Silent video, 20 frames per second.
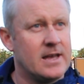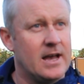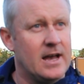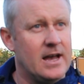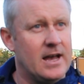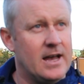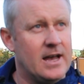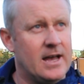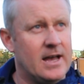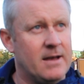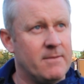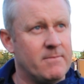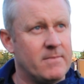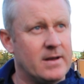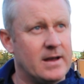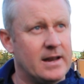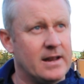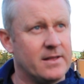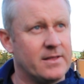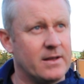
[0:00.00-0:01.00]
And
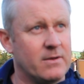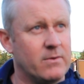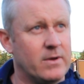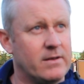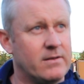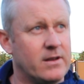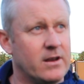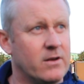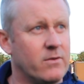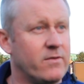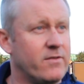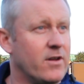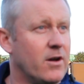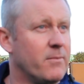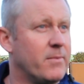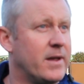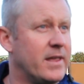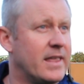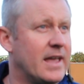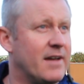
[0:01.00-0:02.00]
I think we've
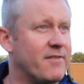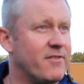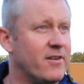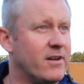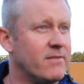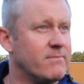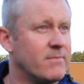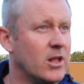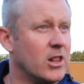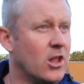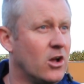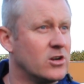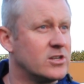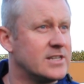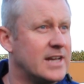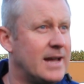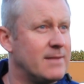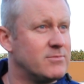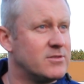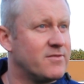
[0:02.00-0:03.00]
not been there for a long
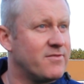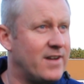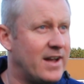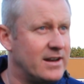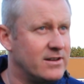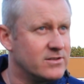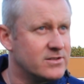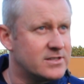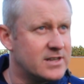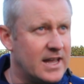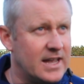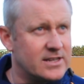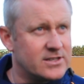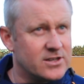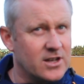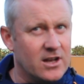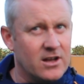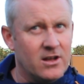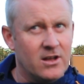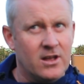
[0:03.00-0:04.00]
time to finals day,
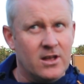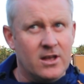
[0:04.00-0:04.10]
so